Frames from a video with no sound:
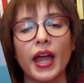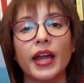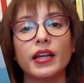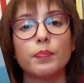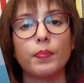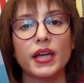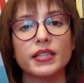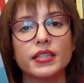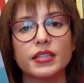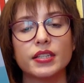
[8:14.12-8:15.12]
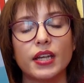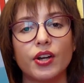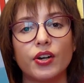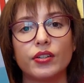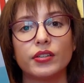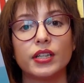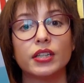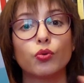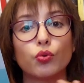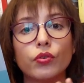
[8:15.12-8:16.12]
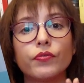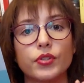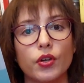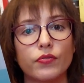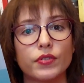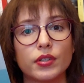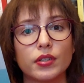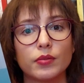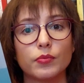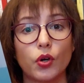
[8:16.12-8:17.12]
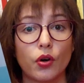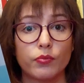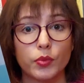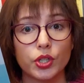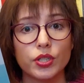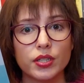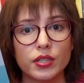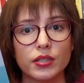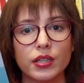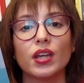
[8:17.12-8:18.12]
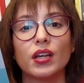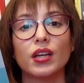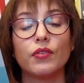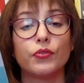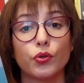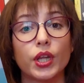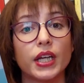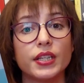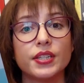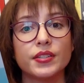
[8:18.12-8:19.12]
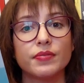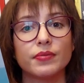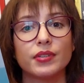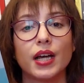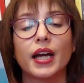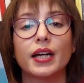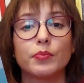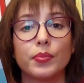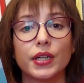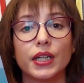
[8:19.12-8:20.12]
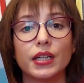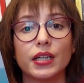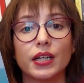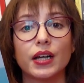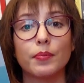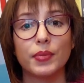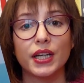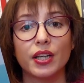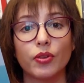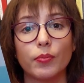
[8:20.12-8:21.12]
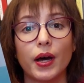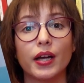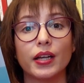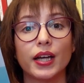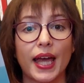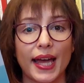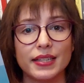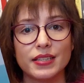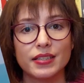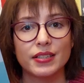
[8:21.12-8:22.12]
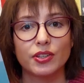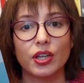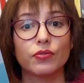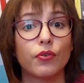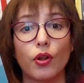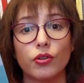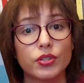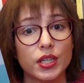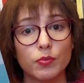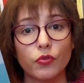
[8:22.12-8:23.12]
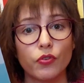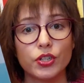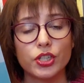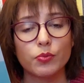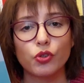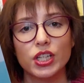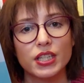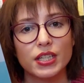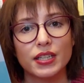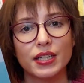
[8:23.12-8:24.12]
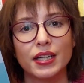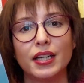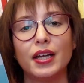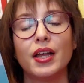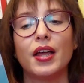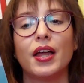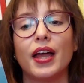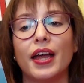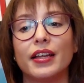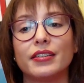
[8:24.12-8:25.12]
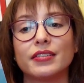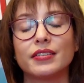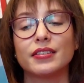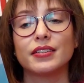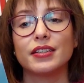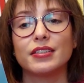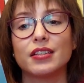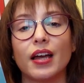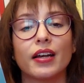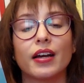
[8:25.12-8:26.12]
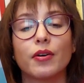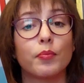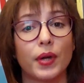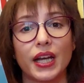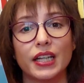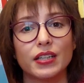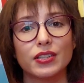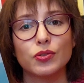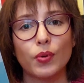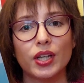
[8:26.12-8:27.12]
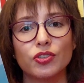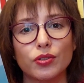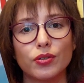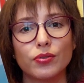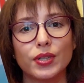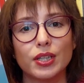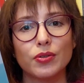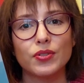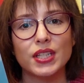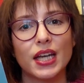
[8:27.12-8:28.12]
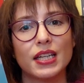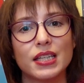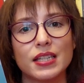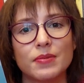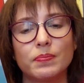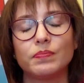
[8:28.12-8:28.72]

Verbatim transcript: and he passes there in the roofs of Manosque a few days, accompanied by a cat that follows him for some reason, and it's like a companion to Angelo in those days.